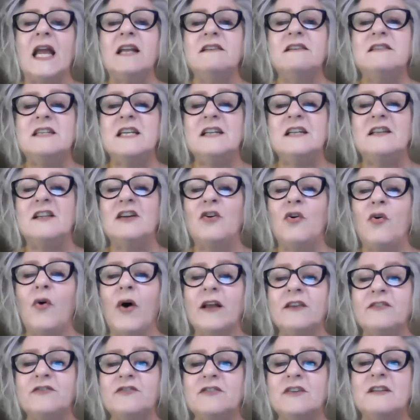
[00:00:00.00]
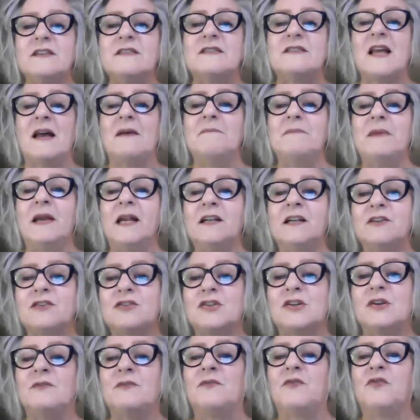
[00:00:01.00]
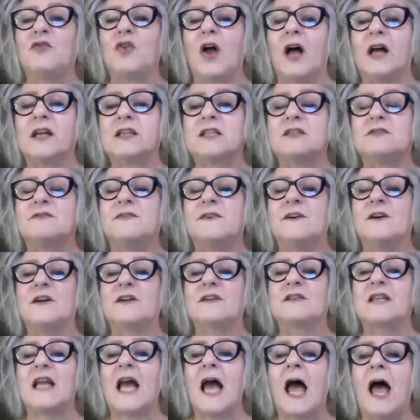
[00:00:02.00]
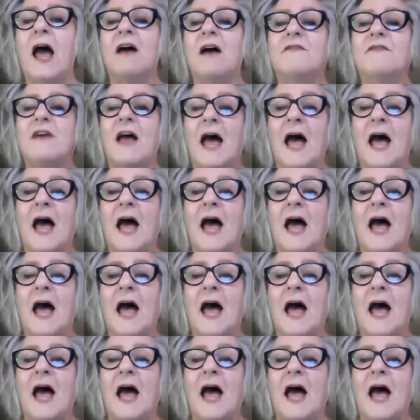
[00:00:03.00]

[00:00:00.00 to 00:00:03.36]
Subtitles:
Indeed, the questions that mainstream philosophers have